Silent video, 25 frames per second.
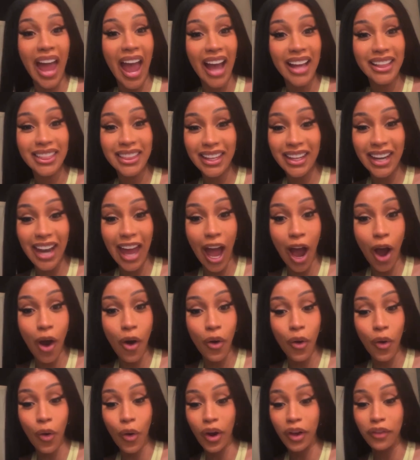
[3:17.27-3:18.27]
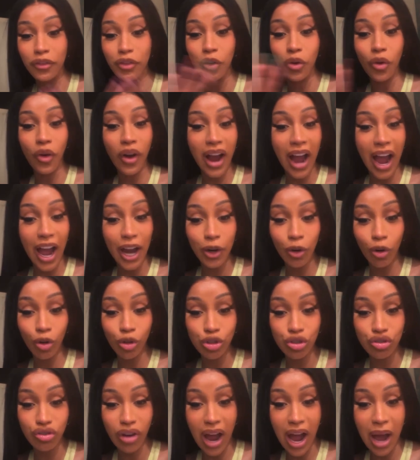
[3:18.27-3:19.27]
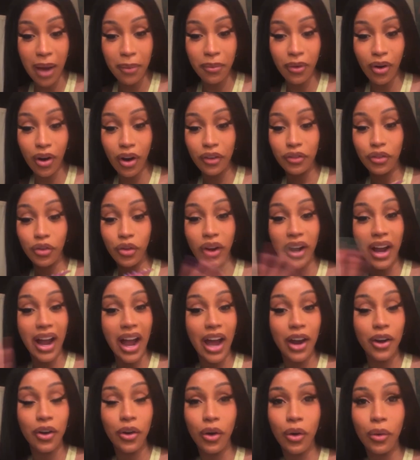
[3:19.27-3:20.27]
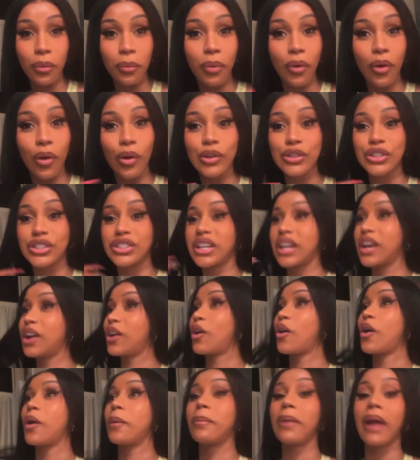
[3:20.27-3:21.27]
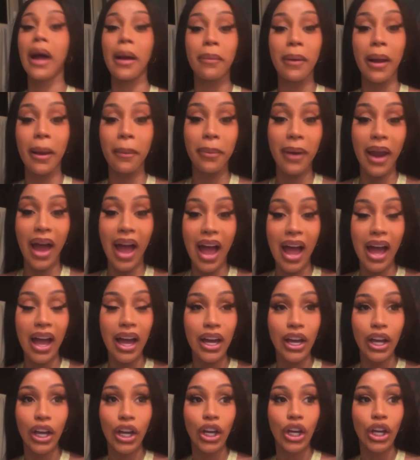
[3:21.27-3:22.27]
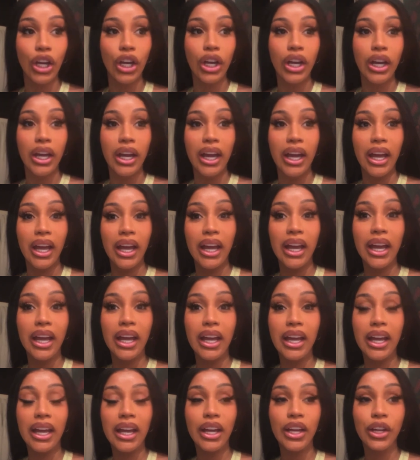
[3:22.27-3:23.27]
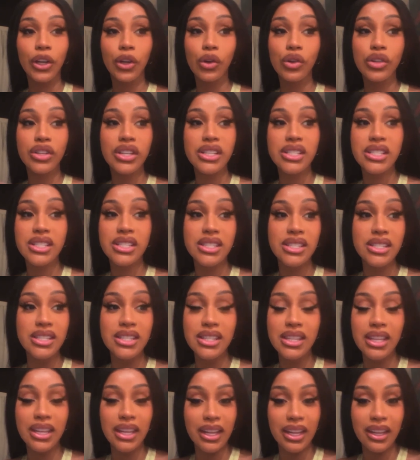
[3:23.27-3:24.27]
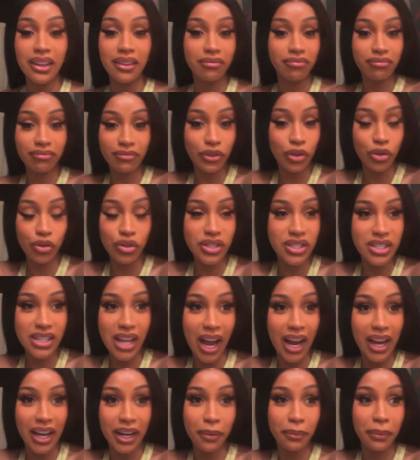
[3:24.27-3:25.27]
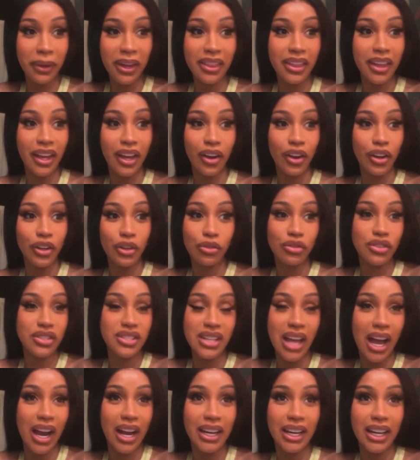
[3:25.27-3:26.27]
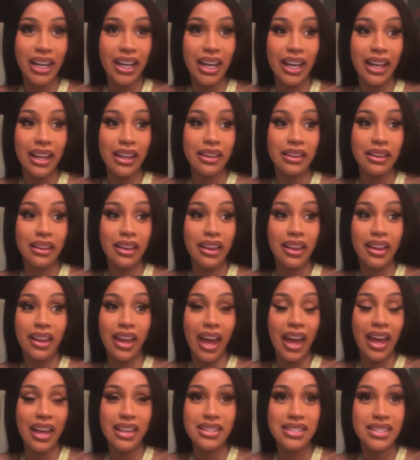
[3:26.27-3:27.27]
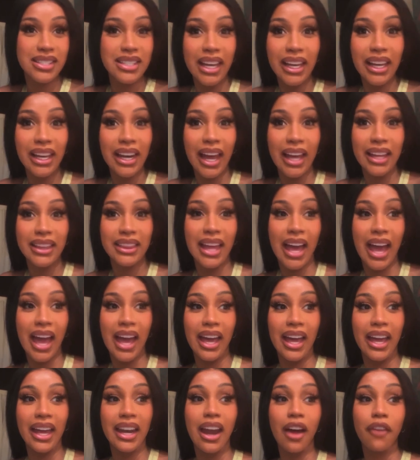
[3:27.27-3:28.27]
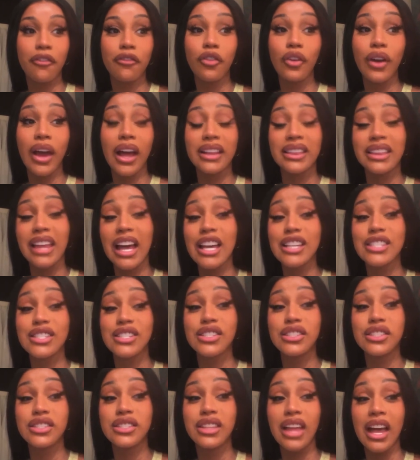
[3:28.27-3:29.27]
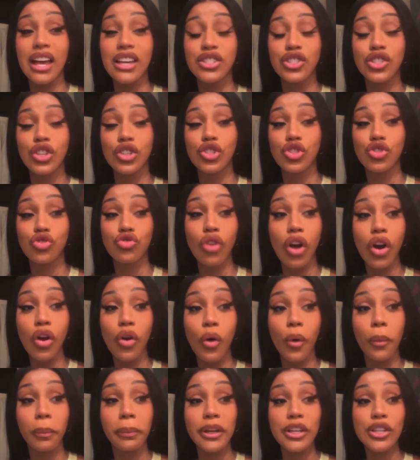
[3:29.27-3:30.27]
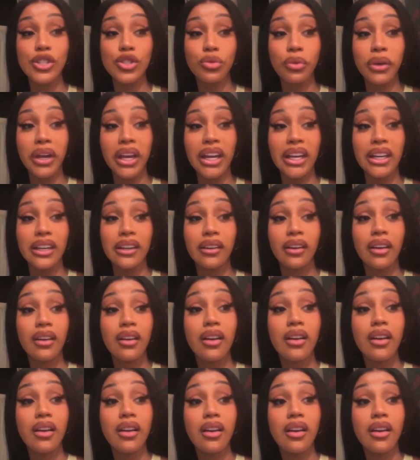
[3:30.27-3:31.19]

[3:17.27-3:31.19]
acting out, or if you don't got no drama, or if you don't got no bullshit or blah blah blah, you're just not gonna be there. You're just not gonna get seen like that. And I feel like that's the struggle between